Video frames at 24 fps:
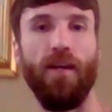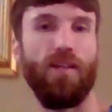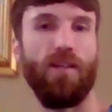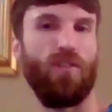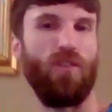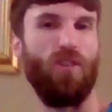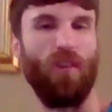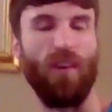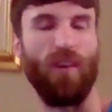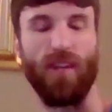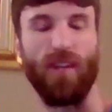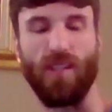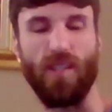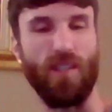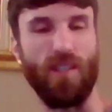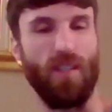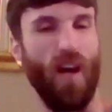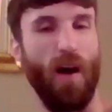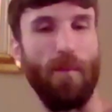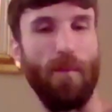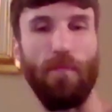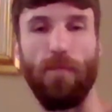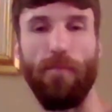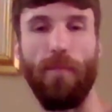sort of
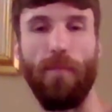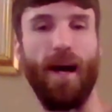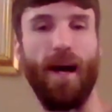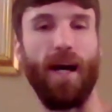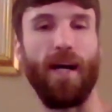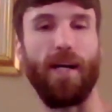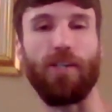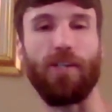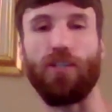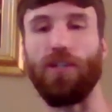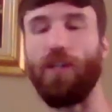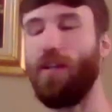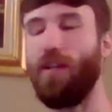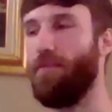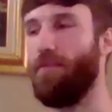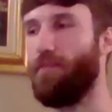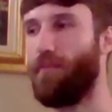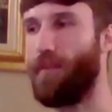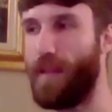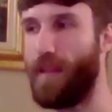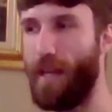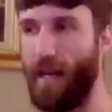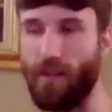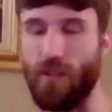stop a match
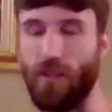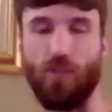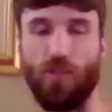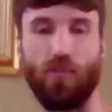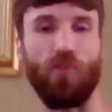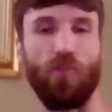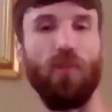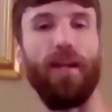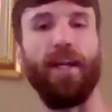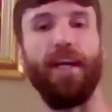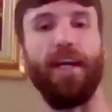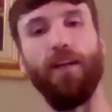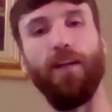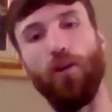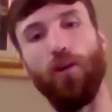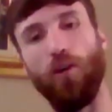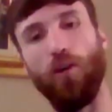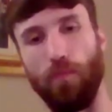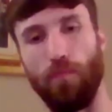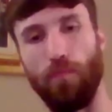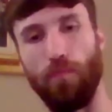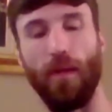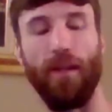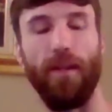and get the screen
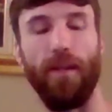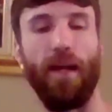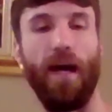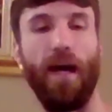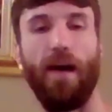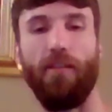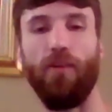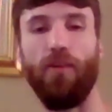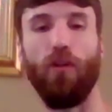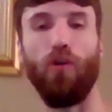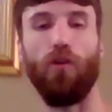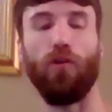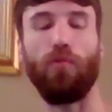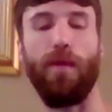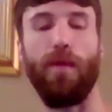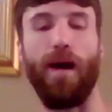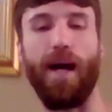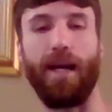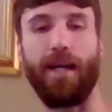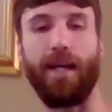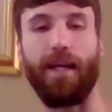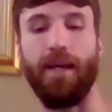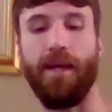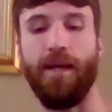up and have a look
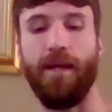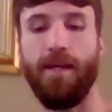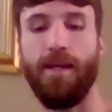back.